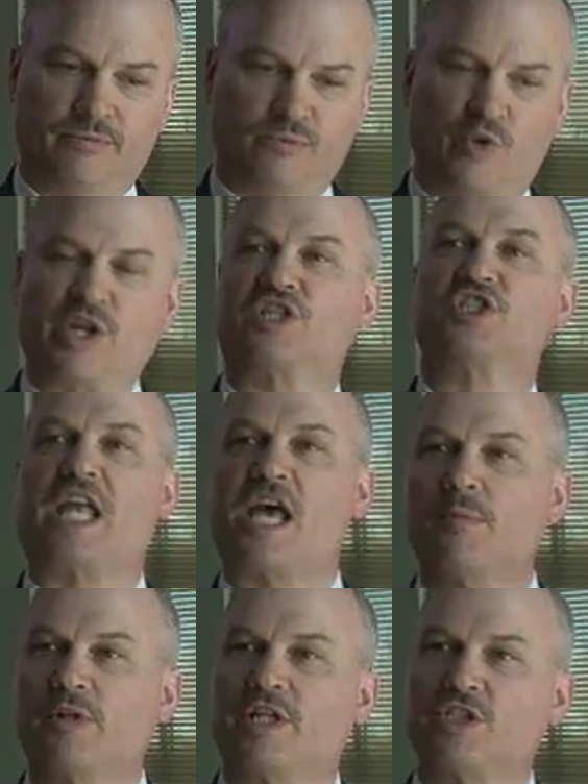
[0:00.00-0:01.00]

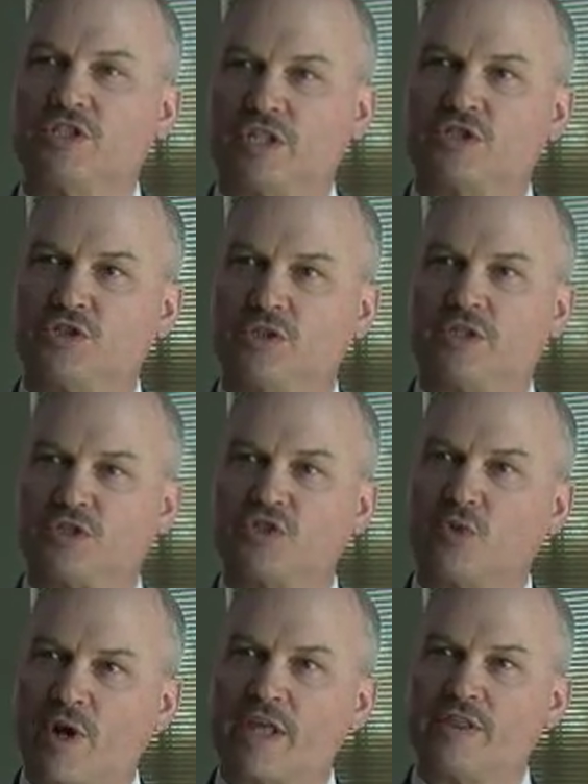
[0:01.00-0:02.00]
reestablish the the
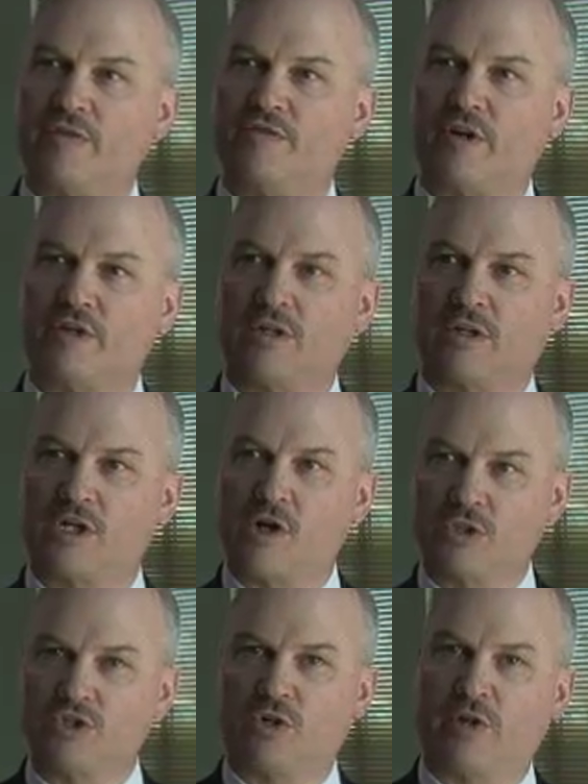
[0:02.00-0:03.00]
strength of our, our
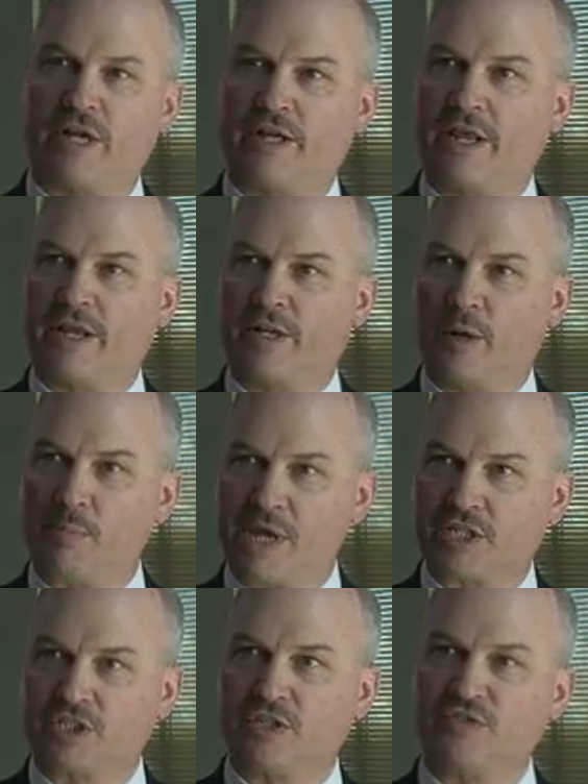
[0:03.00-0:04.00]
culture and, and a
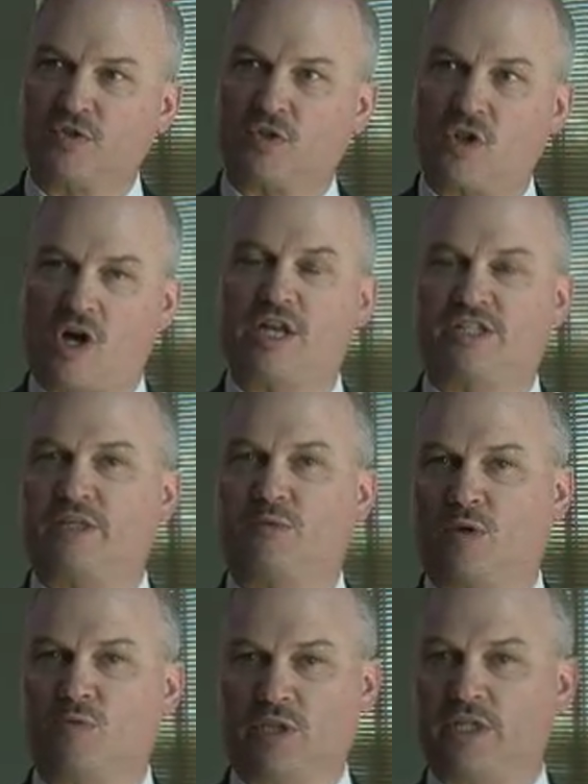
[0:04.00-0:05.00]
basis for laws that
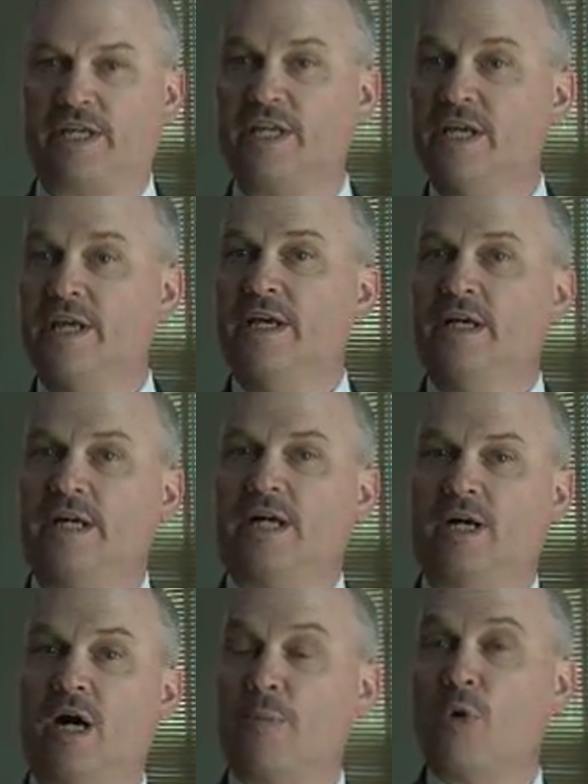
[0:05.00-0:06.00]
will really
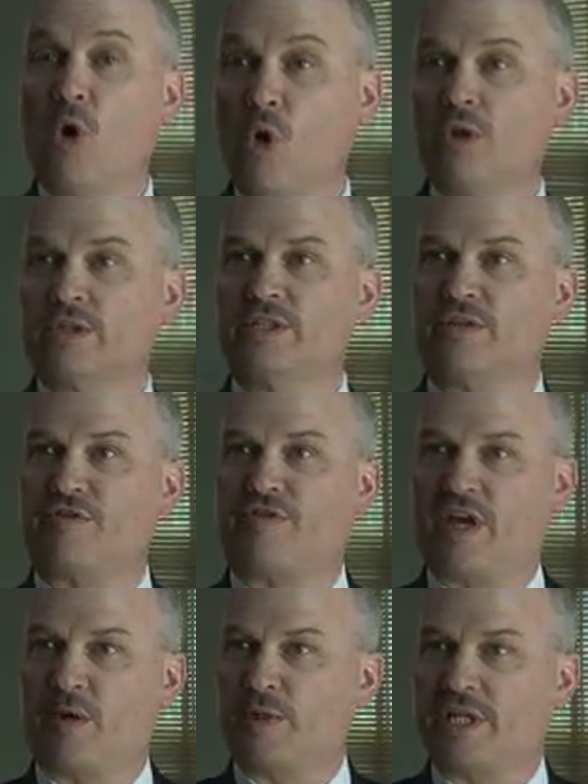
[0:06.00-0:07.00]
uh, uphold the
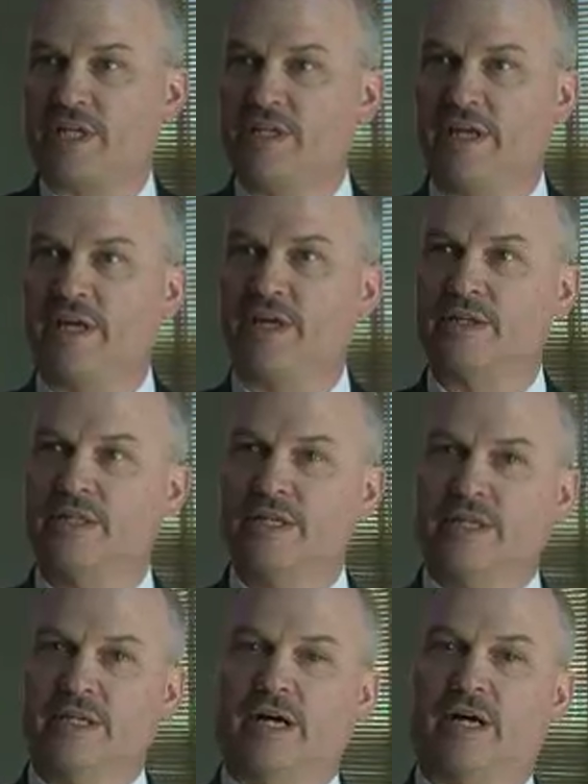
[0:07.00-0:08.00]
family and
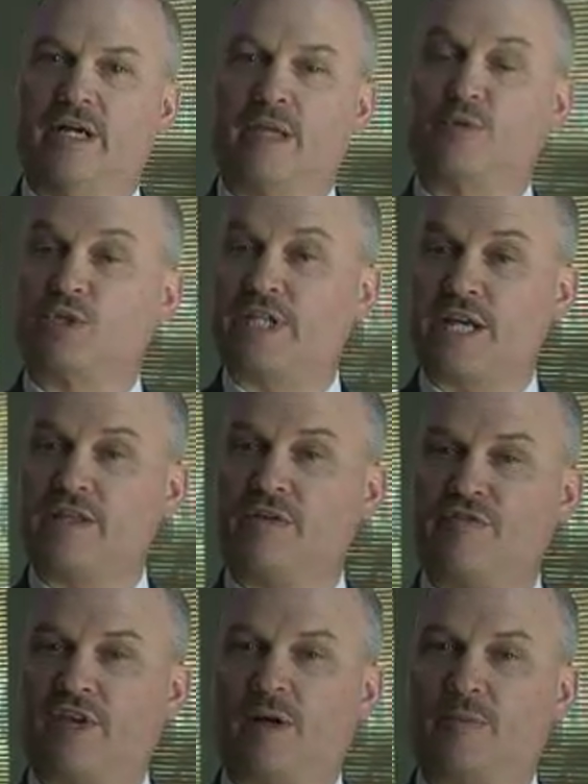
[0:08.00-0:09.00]
uh, and protect
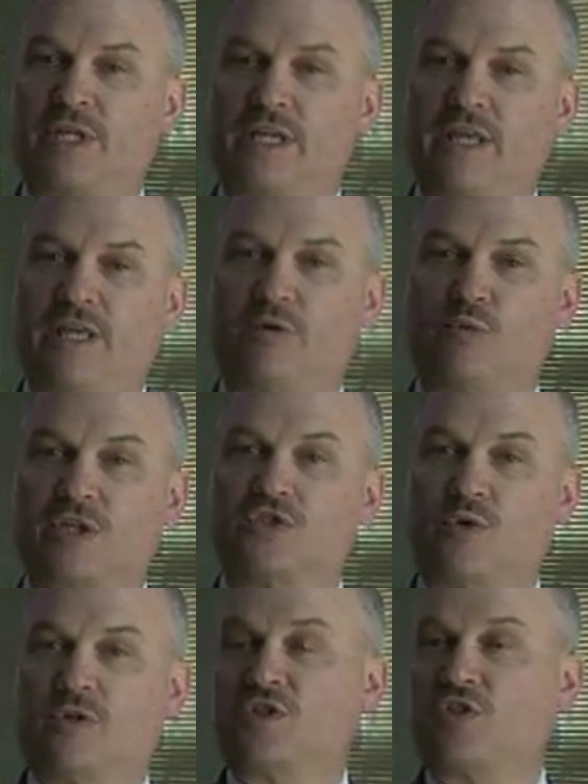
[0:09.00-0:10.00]
the family and
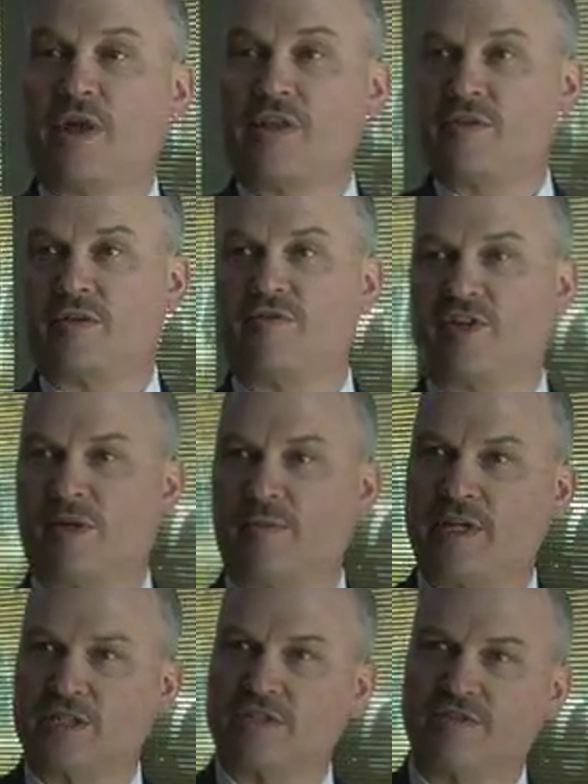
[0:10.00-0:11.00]
restore the strength of the
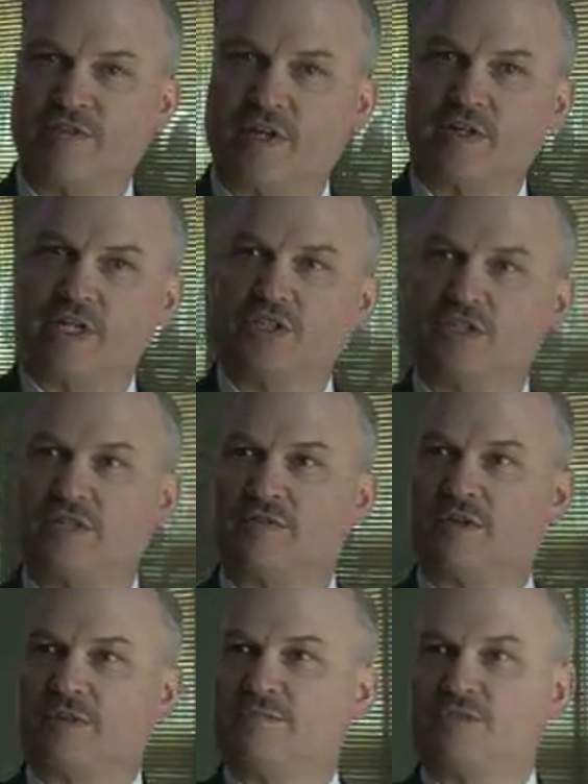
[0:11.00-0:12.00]
family as the foundation
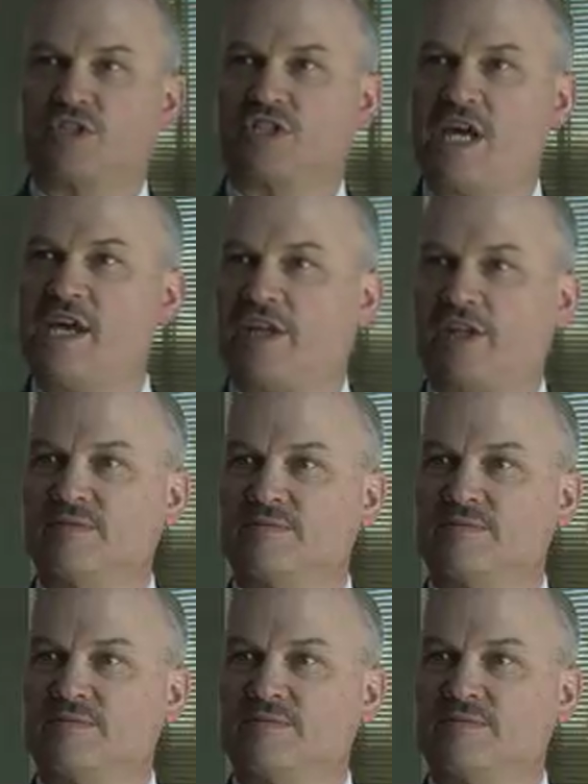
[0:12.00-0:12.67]
of our society.